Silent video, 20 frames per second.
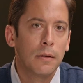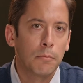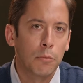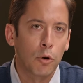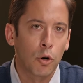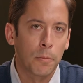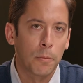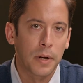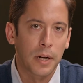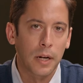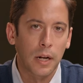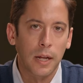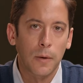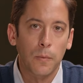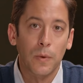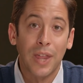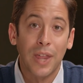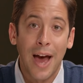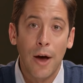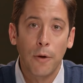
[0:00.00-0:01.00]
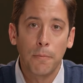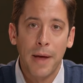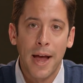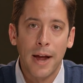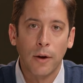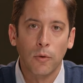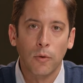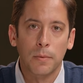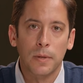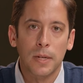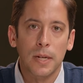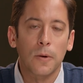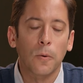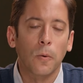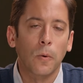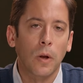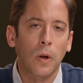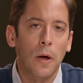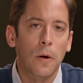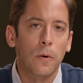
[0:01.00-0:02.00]
permanently without bankruptcy
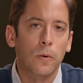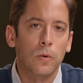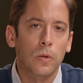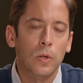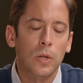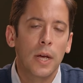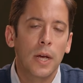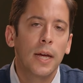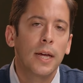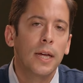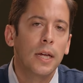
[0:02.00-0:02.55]
or loans.